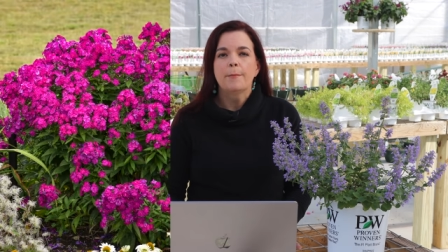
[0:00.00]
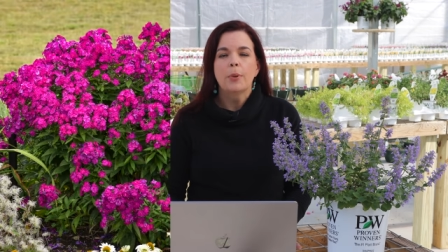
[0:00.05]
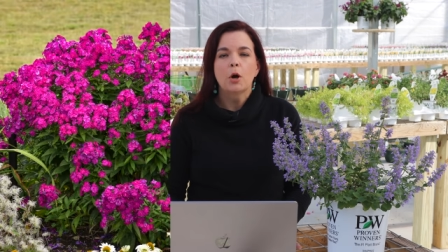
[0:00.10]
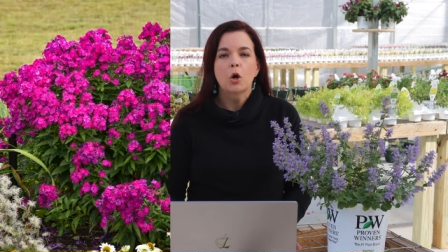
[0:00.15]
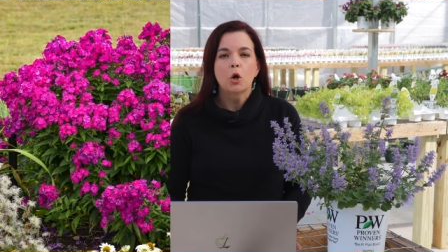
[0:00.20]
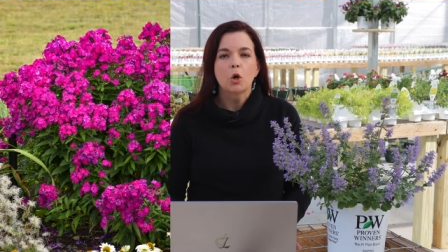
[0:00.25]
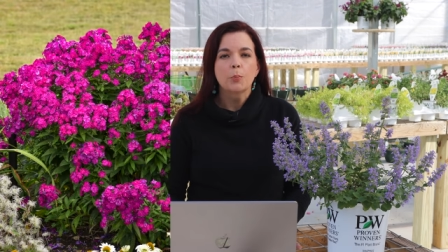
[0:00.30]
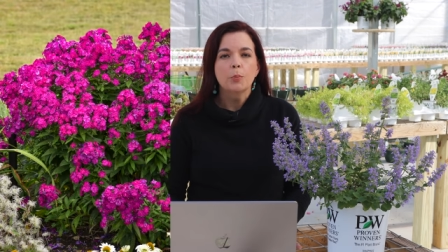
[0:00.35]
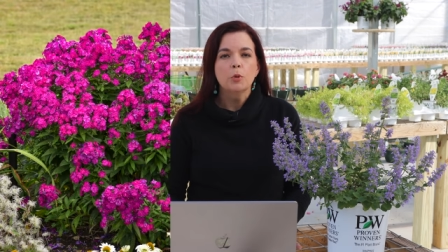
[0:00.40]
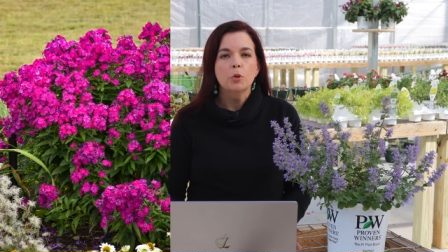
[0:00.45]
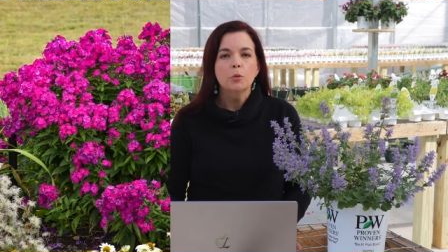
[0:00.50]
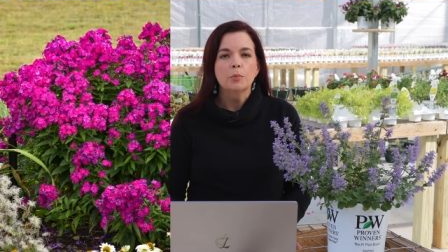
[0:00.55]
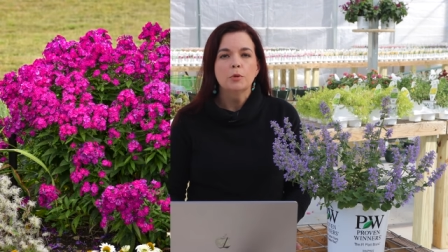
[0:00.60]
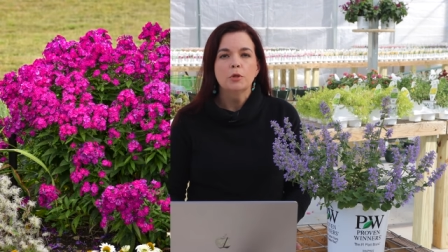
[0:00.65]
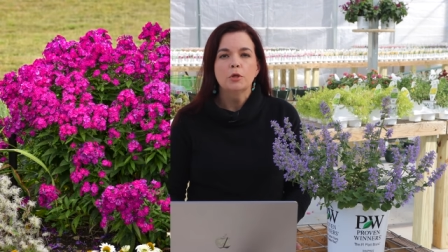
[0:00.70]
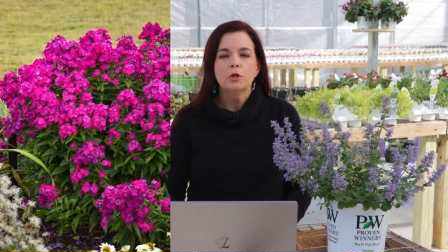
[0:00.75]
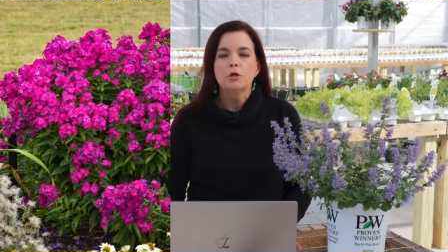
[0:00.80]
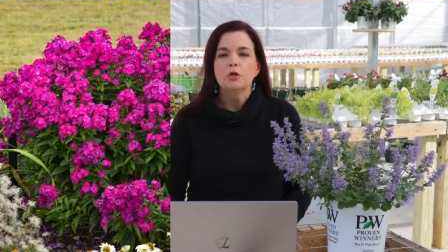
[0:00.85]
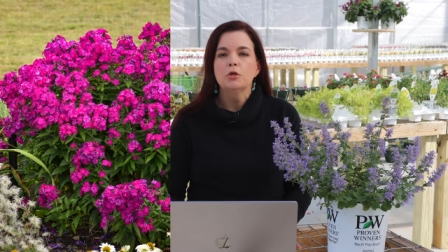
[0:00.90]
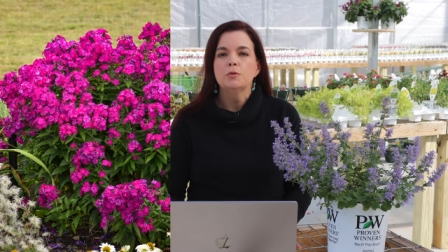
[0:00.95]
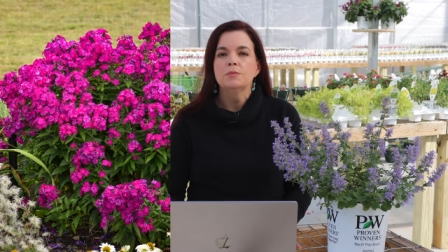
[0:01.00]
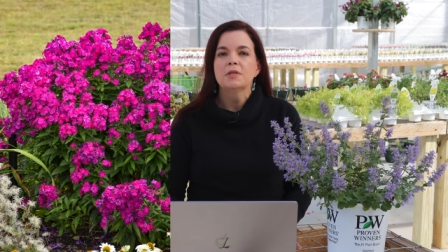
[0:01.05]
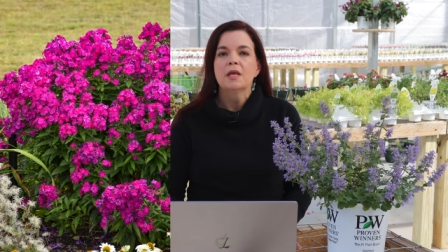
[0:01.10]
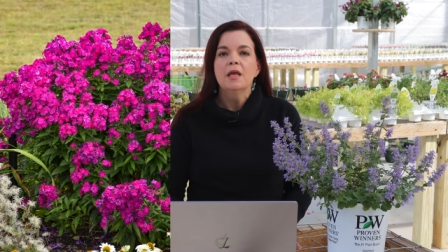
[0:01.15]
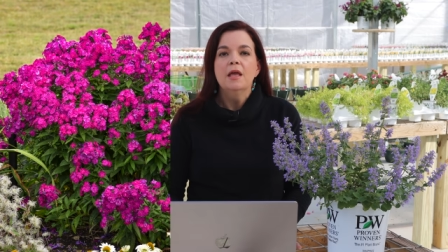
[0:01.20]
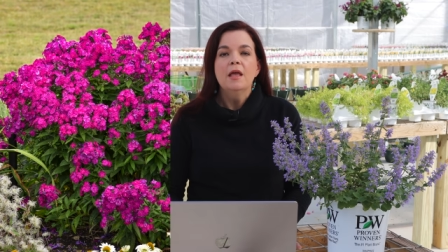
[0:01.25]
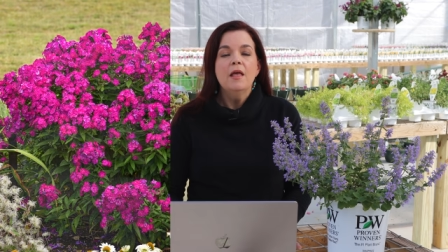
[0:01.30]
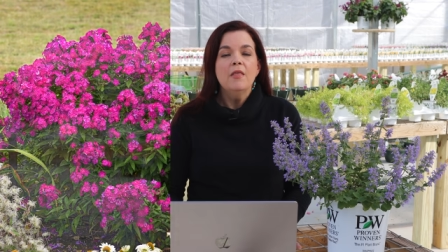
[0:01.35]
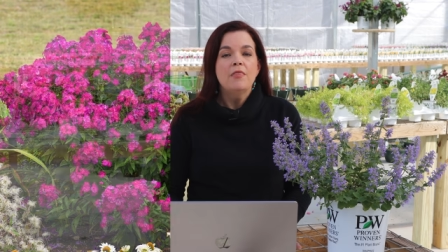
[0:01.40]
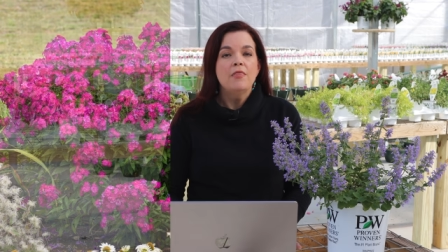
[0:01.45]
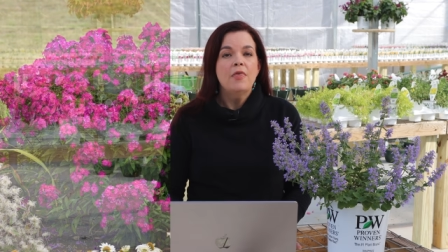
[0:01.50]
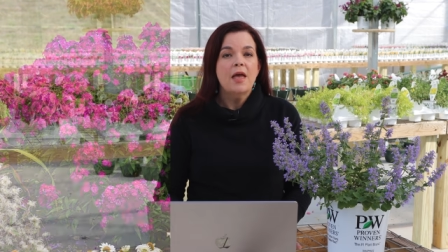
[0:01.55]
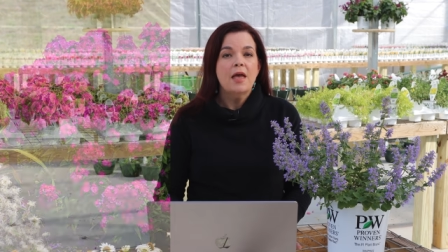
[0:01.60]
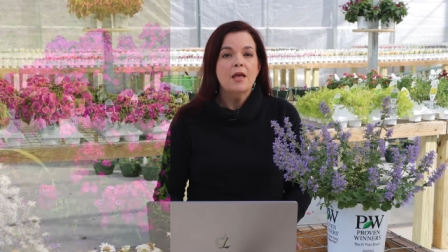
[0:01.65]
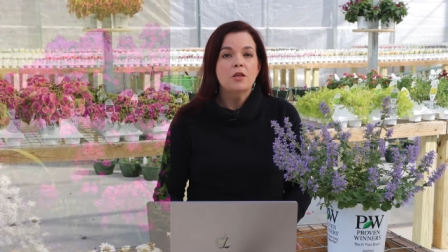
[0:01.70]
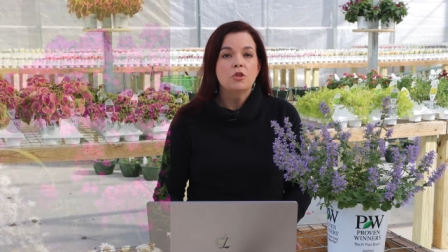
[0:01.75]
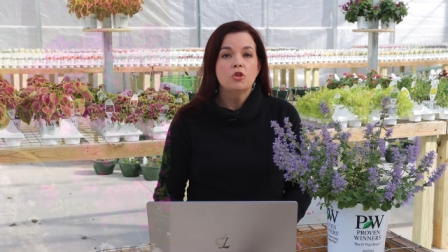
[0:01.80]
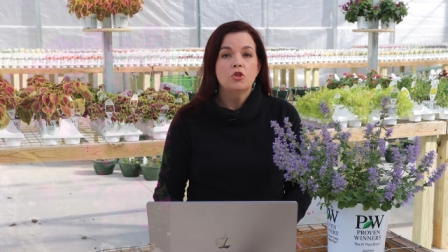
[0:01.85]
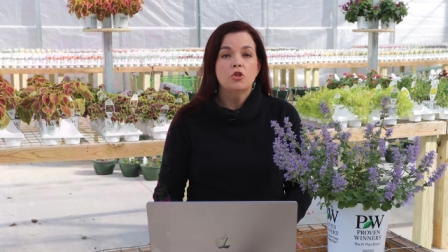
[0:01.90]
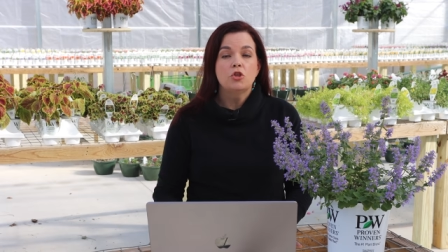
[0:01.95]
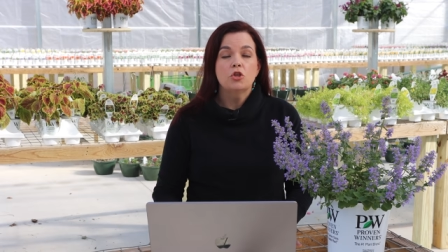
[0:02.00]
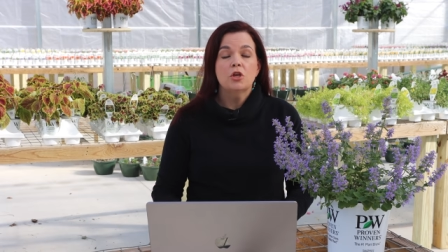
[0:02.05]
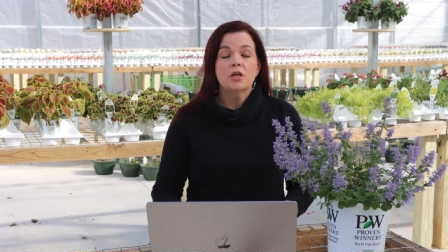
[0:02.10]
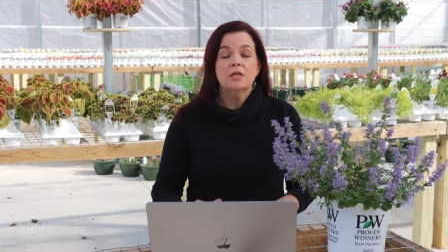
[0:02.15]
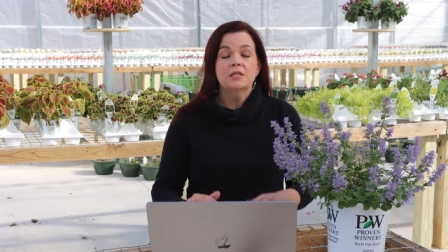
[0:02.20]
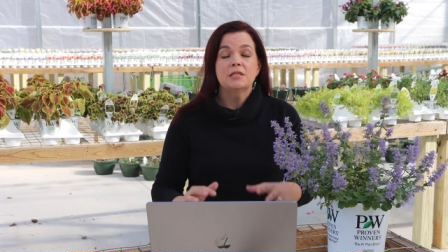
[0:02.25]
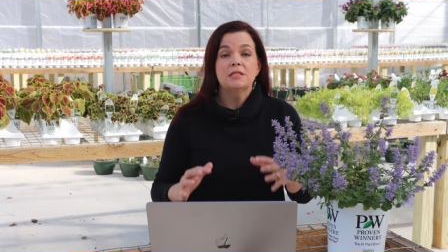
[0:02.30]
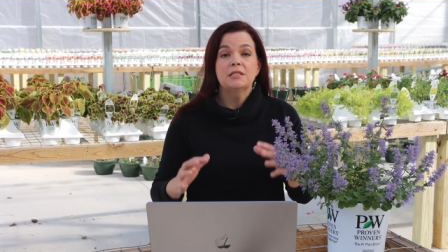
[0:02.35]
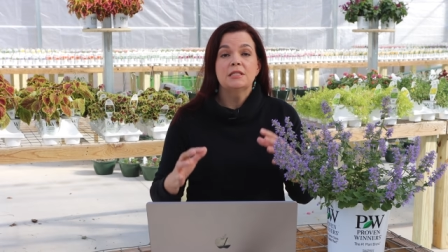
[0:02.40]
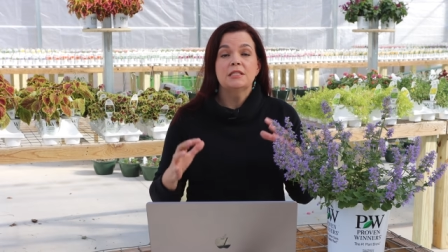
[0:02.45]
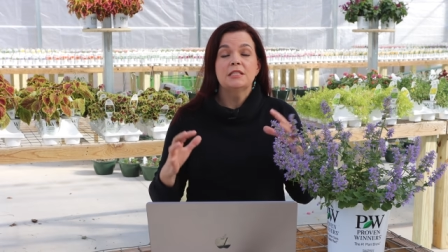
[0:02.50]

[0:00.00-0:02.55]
purple blooms that just